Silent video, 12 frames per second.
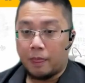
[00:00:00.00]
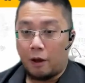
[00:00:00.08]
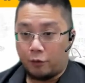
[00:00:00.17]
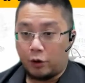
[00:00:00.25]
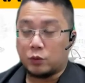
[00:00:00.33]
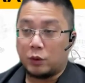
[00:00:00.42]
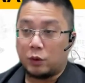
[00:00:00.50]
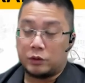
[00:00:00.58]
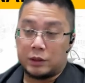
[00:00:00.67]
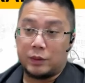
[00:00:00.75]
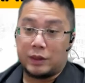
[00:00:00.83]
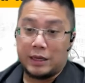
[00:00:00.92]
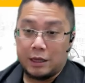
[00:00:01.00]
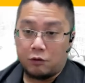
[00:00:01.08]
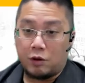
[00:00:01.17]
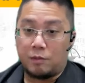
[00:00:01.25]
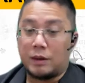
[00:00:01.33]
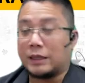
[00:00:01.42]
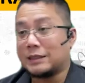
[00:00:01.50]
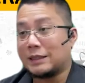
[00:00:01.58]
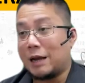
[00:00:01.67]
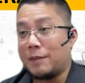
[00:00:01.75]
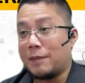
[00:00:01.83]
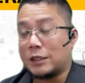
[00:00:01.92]
Of course, we will start with heat treatment and
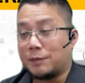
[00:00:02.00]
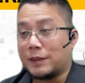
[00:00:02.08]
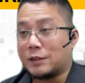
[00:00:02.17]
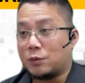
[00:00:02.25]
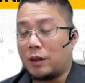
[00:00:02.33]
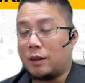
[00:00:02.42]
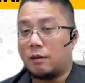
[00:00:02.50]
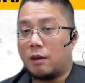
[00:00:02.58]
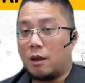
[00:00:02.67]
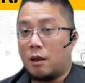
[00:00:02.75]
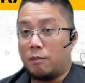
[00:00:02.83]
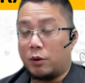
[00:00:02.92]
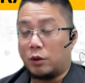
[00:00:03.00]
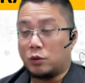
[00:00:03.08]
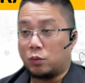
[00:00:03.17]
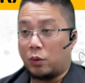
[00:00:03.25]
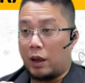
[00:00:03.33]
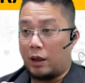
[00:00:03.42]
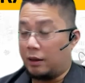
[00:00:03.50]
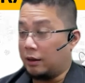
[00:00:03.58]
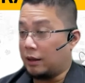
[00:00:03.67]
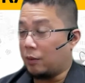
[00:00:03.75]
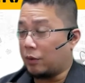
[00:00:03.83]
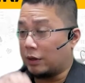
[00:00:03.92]
scar management as well, because
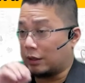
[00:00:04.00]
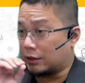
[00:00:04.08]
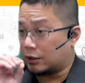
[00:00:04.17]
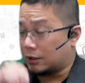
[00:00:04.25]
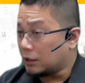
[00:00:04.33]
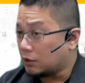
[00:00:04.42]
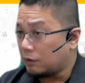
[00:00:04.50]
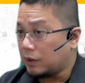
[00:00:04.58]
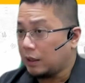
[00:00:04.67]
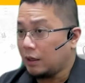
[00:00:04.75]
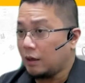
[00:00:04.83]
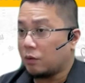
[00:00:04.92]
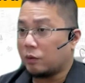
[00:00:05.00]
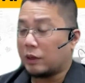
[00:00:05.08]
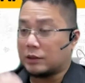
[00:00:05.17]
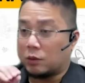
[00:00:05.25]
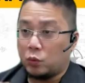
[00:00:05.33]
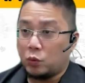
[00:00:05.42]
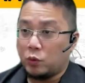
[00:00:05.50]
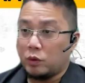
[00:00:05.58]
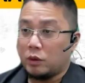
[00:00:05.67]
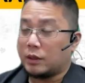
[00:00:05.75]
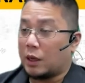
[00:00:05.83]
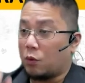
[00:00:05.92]
anytime when there's a surgery, there's a
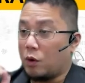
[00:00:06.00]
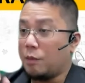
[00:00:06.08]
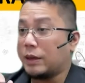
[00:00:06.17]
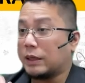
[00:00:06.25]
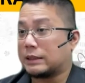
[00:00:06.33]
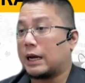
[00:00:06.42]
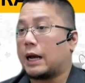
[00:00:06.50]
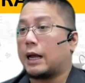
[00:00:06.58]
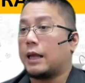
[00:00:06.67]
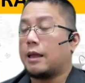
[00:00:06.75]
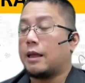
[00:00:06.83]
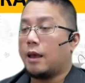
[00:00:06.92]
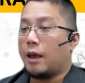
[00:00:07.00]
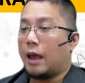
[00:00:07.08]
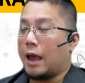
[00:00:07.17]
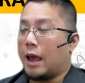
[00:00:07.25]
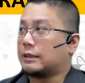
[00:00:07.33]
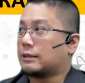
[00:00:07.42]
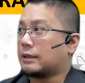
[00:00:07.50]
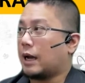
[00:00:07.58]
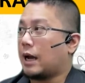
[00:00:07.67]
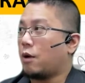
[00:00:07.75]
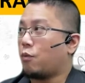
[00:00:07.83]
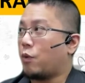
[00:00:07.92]
wound, there will be a scar. And
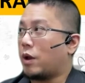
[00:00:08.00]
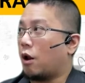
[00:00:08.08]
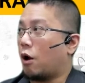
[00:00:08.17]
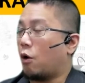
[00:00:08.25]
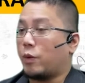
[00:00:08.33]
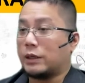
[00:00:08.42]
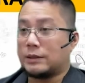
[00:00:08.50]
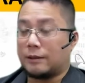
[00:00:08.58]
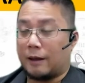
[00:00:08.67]
scar will always,